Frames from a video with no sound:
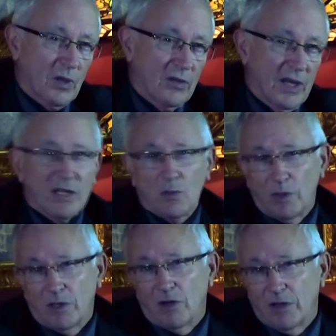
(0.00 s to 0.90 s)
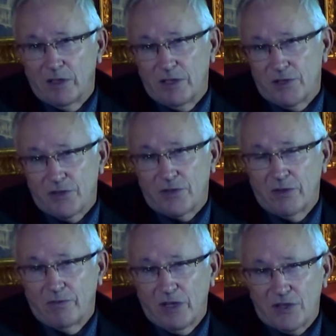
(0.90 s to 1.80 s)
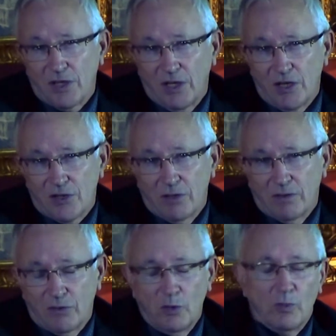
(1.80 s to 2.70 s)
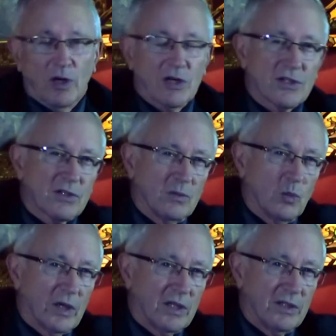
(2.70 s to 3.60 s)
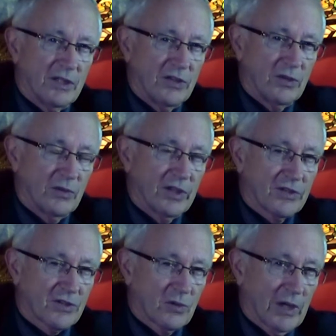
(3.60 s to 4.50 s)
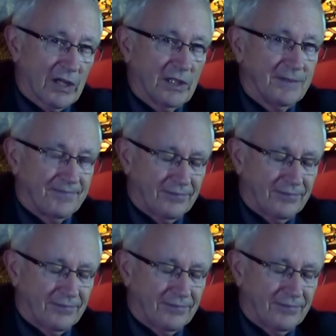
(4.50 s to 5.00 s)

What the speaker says: That's what an audit is. It's an investigation in two parts. One, did you do things correctly?